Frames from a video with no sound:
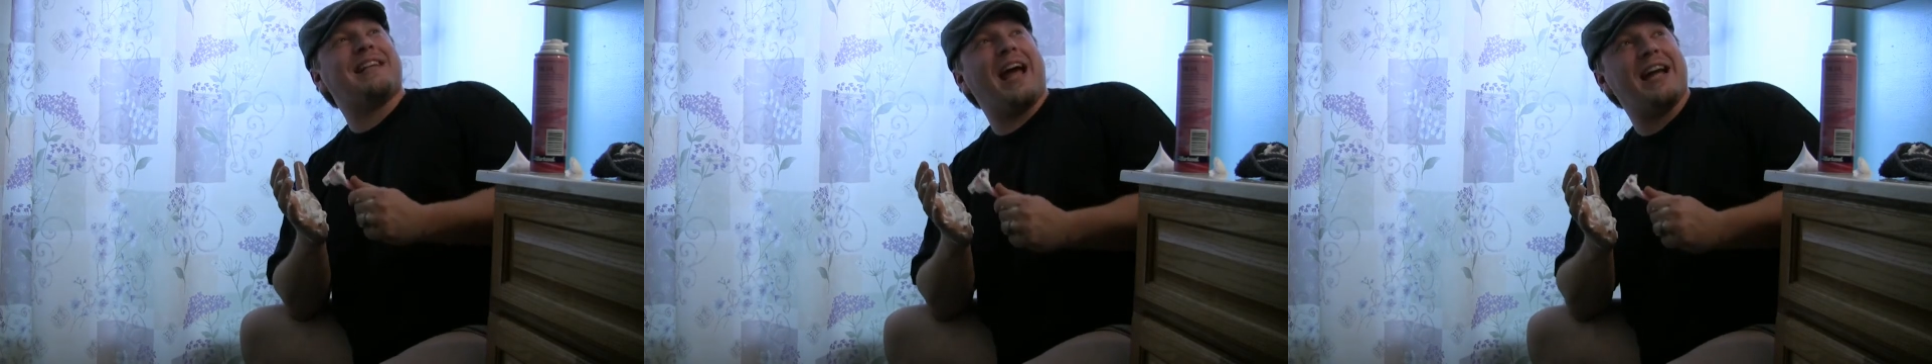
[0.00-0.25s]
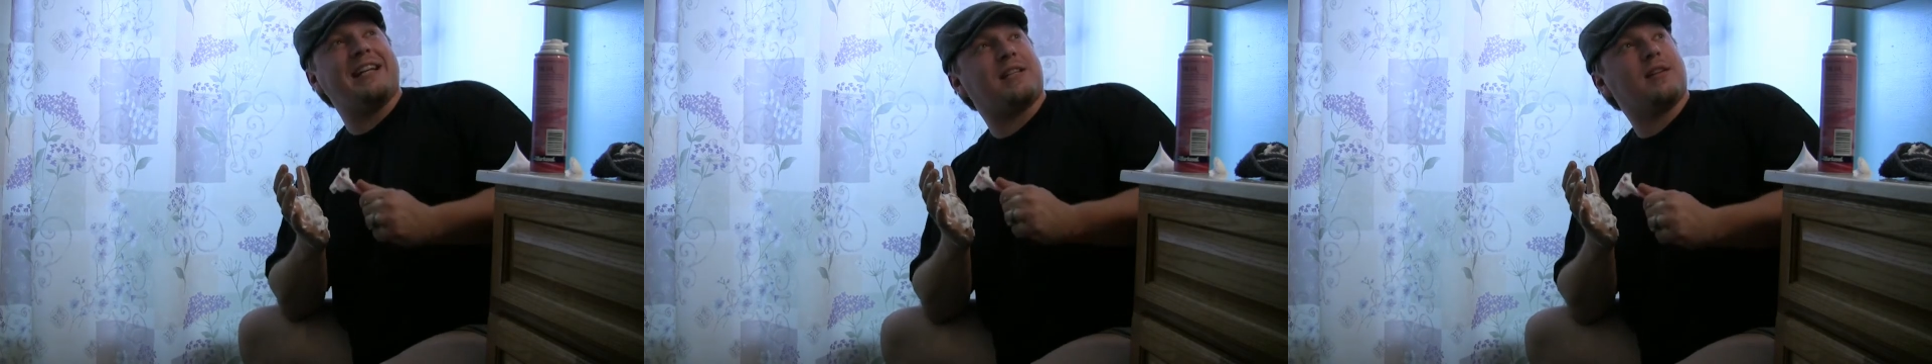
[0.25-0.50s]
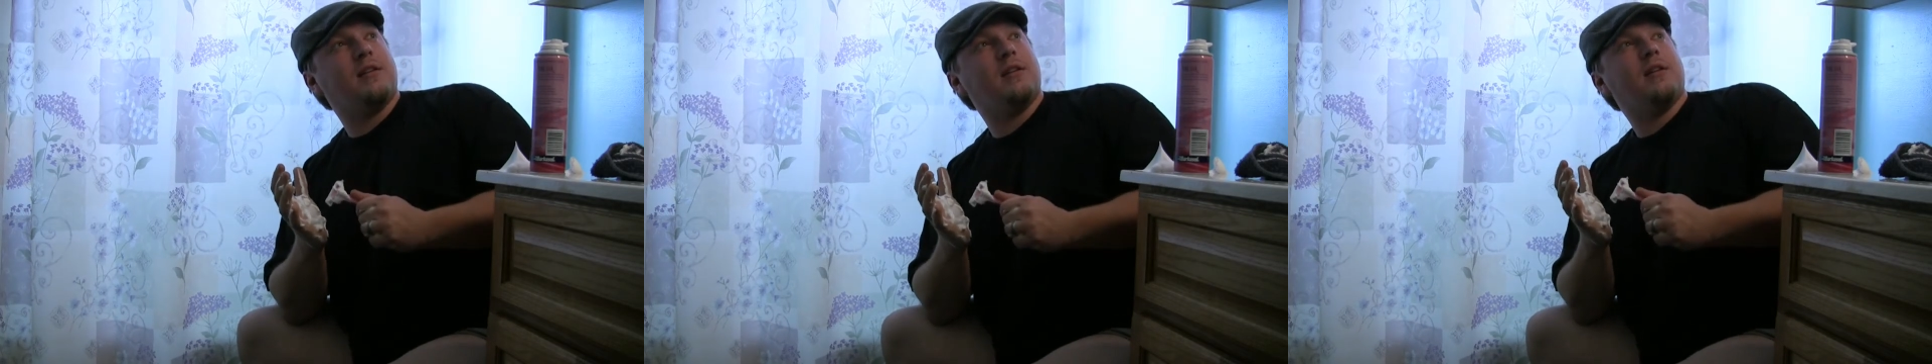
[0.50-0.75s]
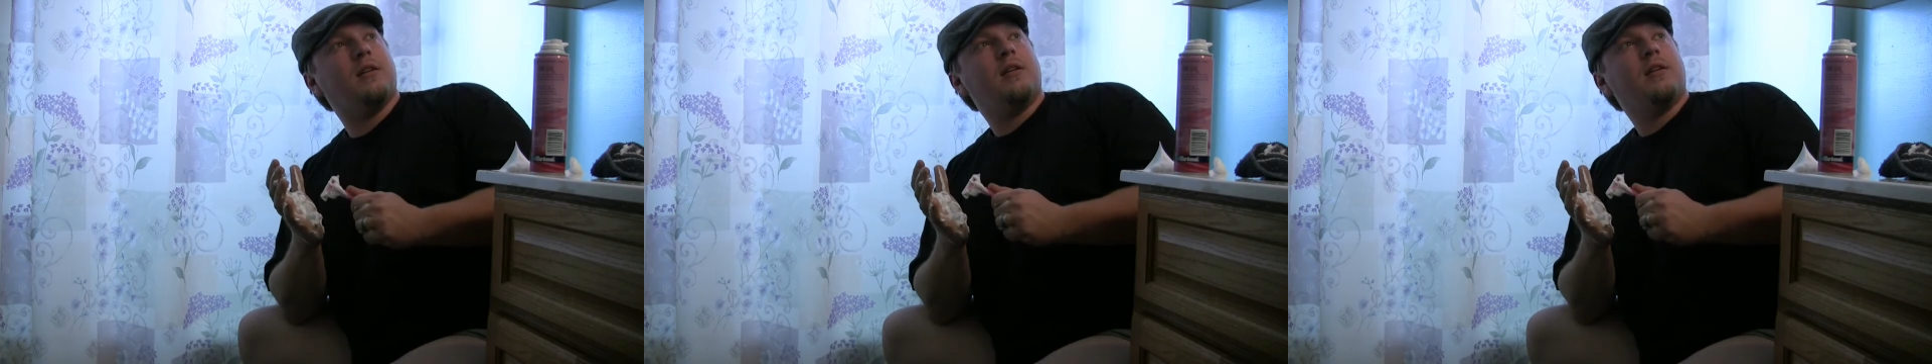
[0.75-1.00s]
date!
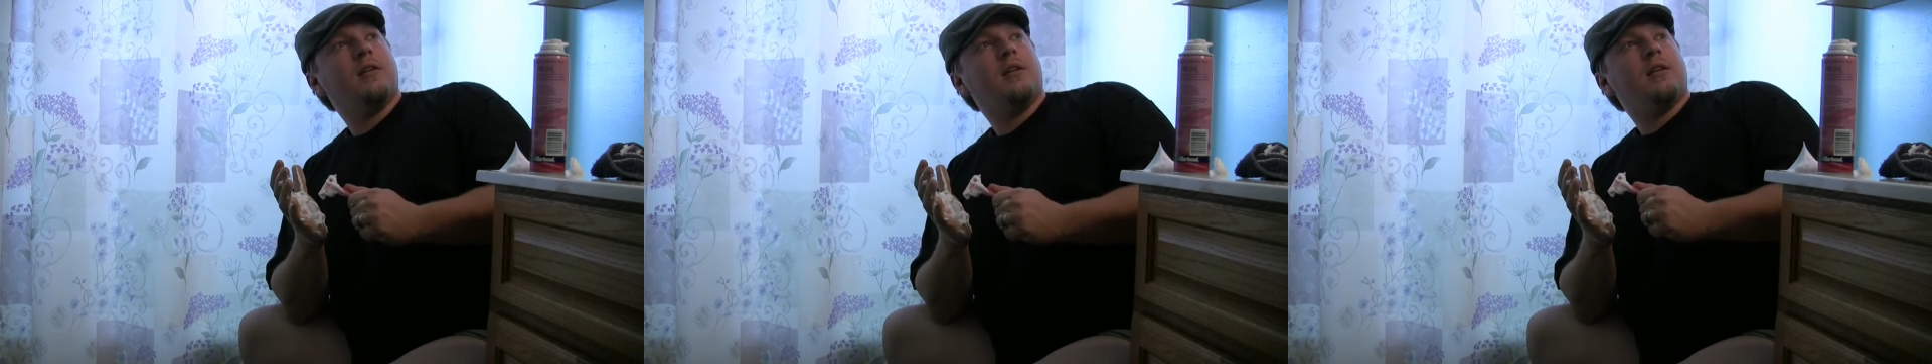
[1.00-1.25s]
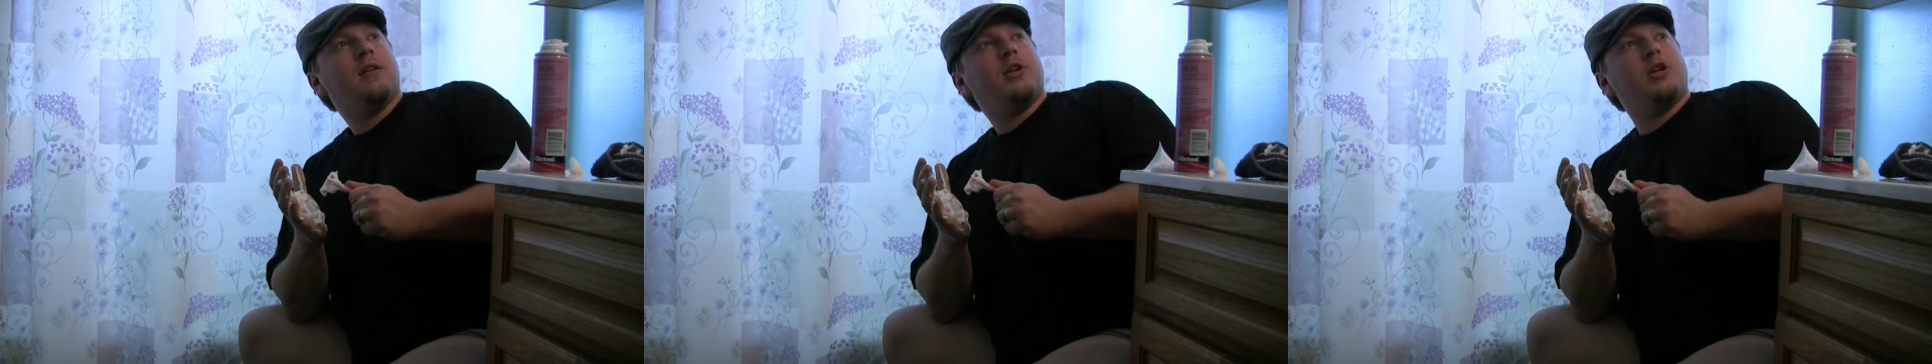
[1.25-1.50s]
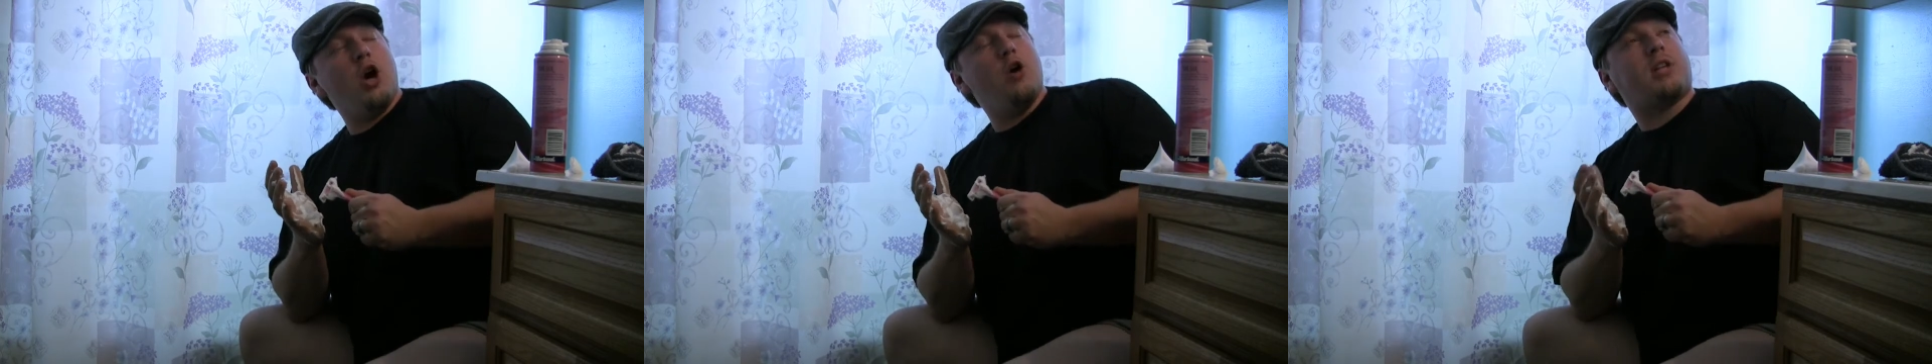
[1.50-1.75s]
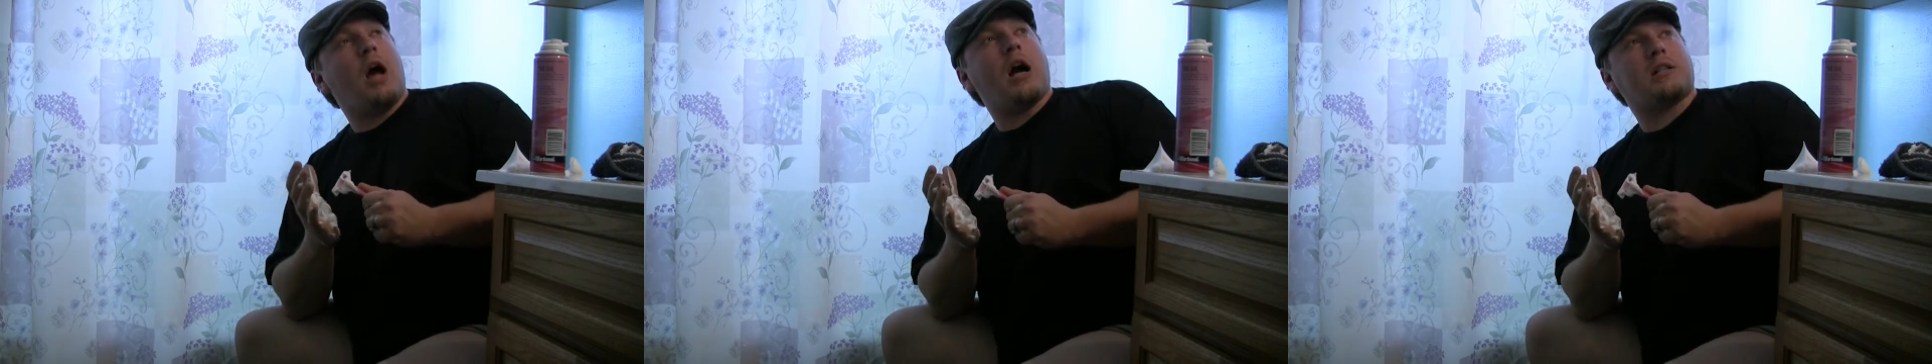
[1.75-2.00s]

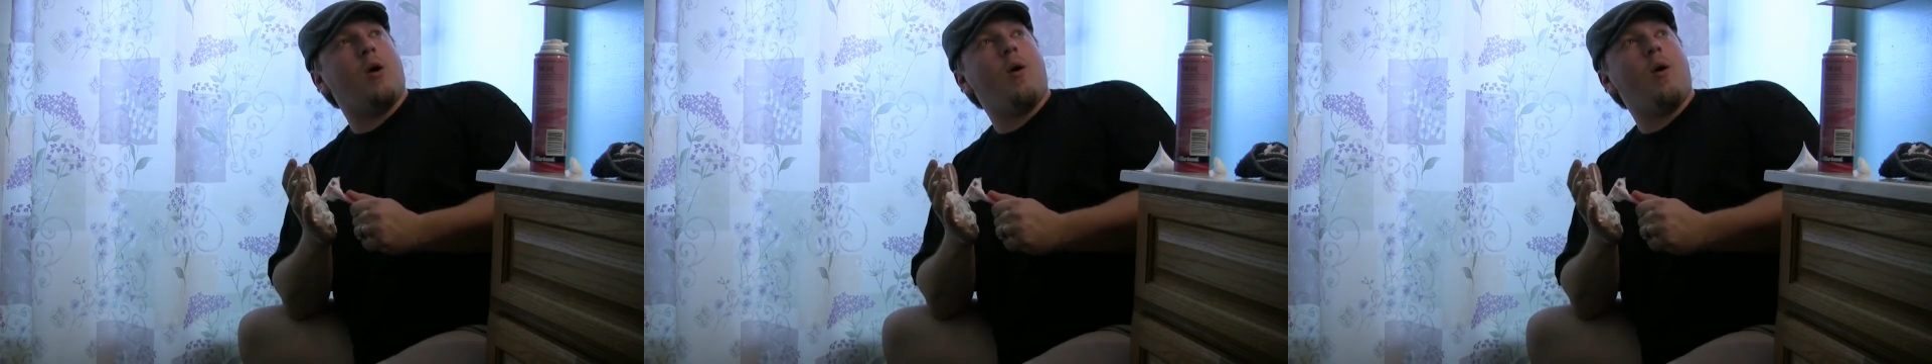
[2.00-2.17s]
You talk to